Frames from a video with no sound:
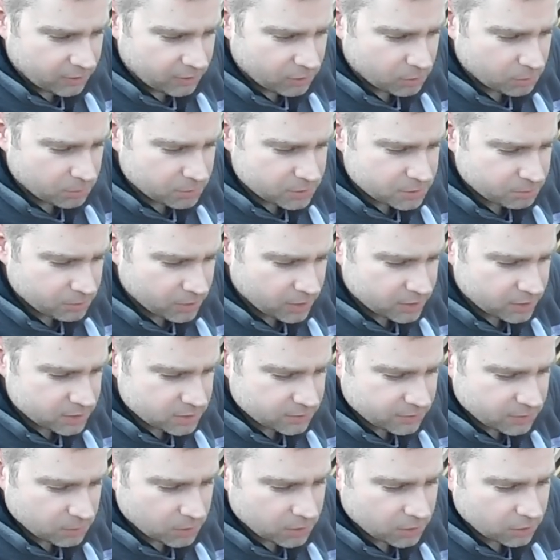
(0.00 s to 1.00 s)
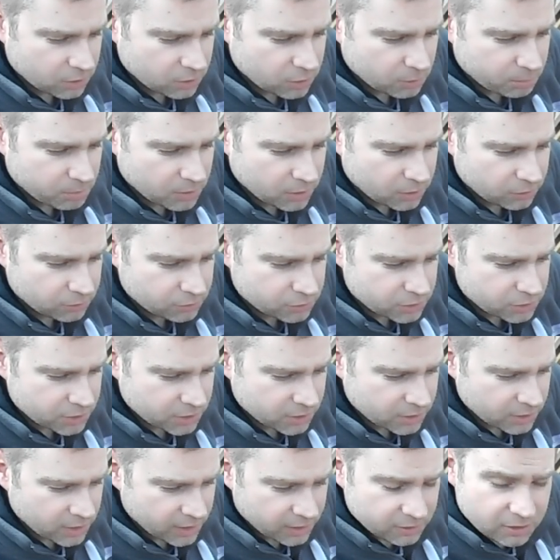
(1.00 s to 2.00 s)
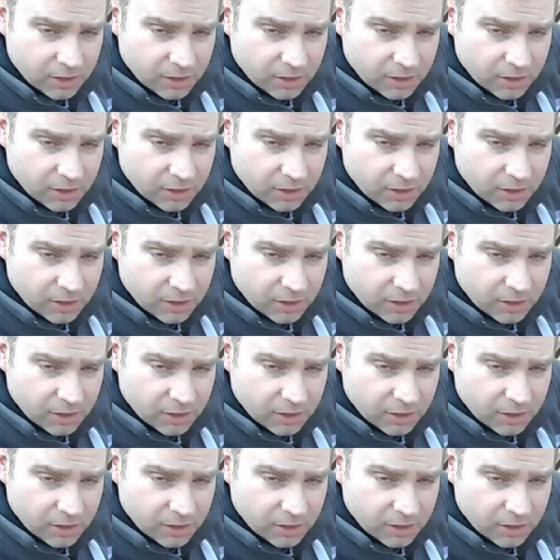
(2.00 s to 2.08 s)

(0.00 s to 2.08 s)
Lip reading: I wouldn't be surprised if they want a couple of hundred in there.